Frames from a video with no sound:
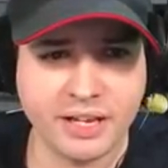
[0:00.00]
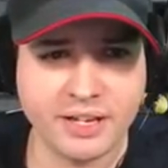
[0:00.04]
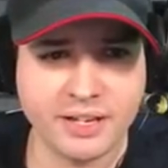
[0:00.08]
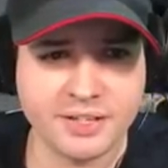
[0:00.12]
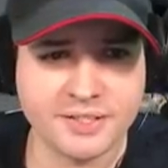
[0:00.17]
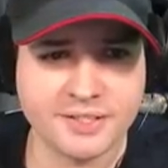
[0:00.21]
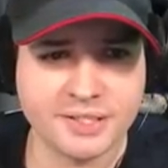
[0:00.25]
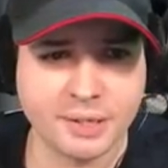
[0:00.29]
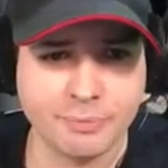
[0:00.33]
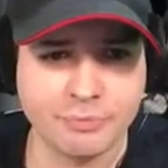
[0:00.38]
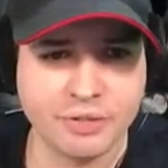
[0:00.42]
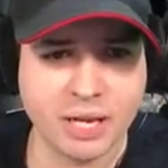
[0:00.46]

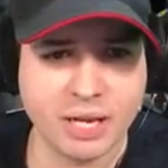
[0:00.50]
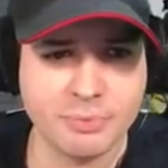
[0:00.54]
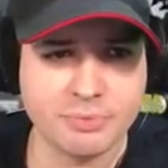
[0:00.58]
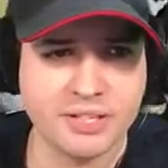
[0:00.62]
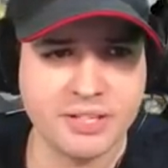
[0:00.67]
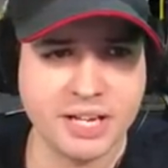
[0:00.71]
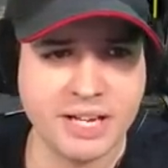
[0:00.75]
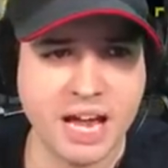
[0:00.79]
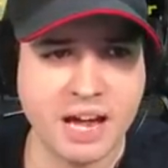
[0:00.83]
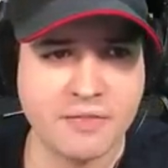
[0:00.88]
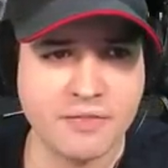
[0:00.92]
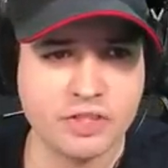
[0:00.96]
sometimes
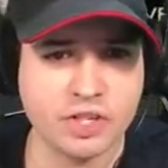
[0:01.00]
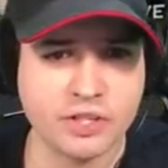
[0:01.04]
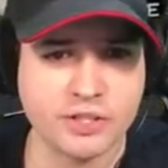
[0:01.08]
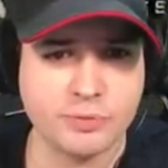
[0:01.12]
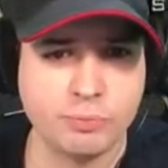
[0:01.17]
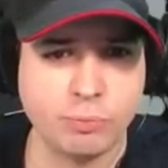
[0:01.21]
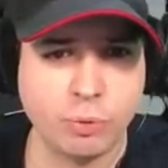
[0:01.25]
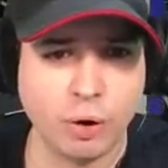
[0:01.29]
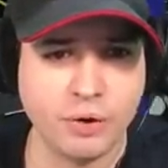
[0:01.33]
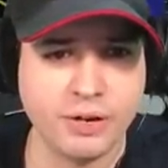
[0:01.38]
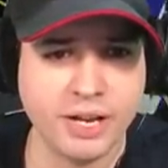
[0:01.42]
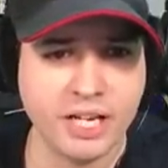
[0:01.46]
they have just
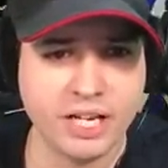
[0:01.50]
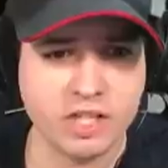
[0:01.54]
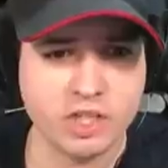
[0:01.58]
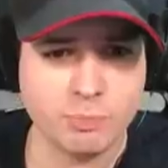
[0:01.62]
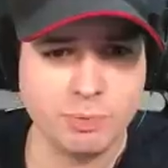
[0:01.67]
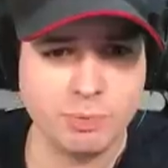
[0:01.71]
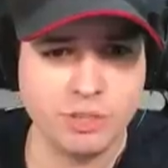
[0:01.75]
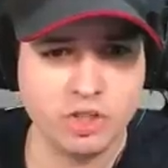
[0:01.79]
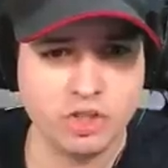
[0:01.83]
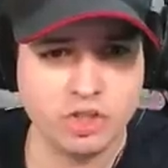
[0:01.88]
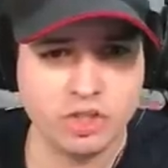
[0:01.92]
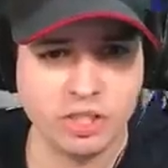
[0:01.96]
one
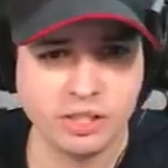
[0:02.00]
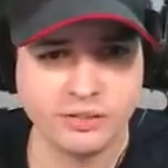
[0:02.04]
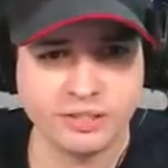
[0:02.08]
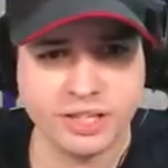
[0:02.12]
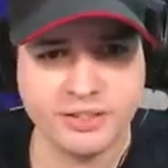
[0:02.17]
HP shield